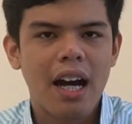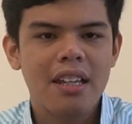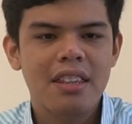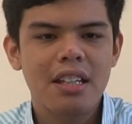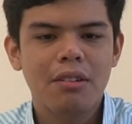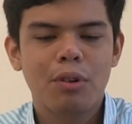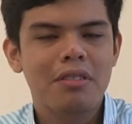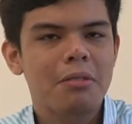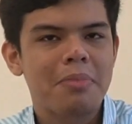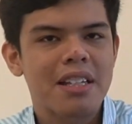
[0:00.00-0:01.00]
I think one
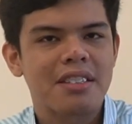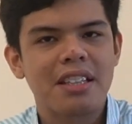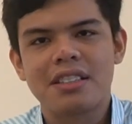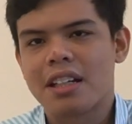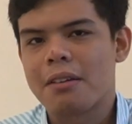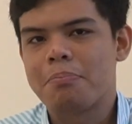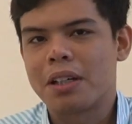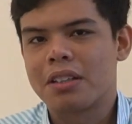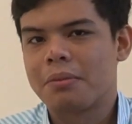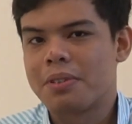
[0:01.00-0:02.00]
of the best things that I
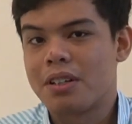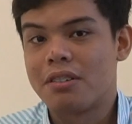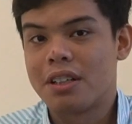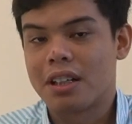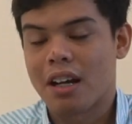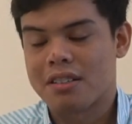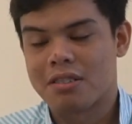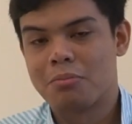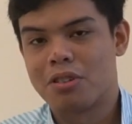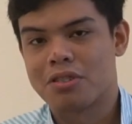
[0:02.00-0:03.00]
picked up here in
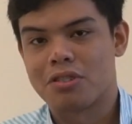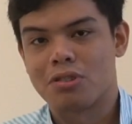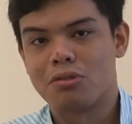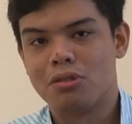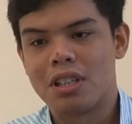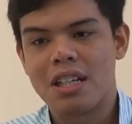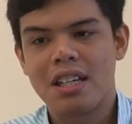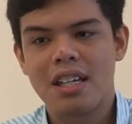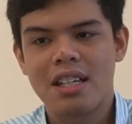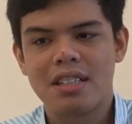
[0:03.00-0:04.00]
Caritas and Bosco School
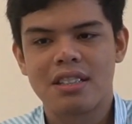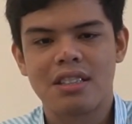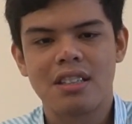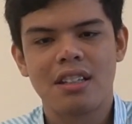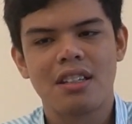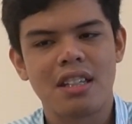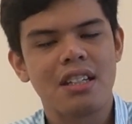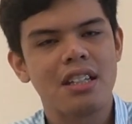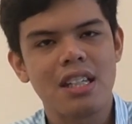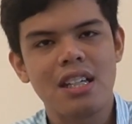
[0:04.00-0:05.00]
is the
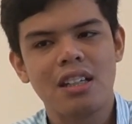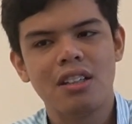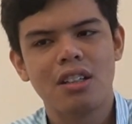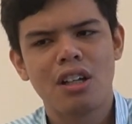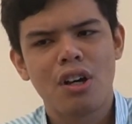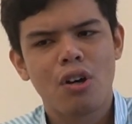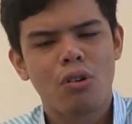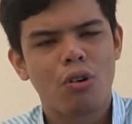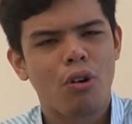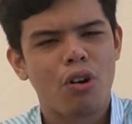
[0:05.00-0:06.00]
need
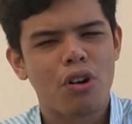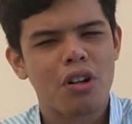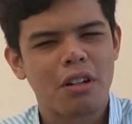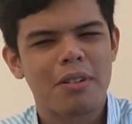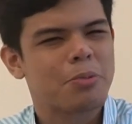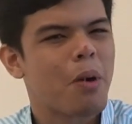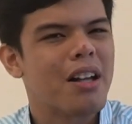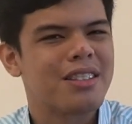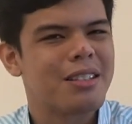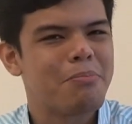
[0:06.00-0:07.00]
or the
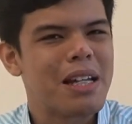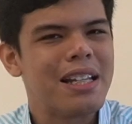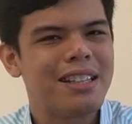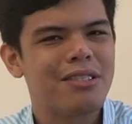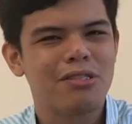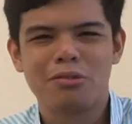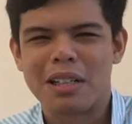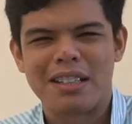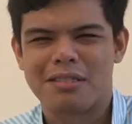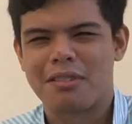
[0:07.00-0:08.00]
responsibility to do
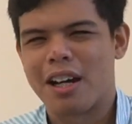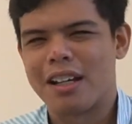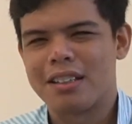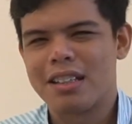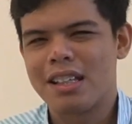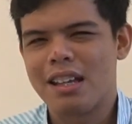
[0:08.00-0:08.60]
what is right,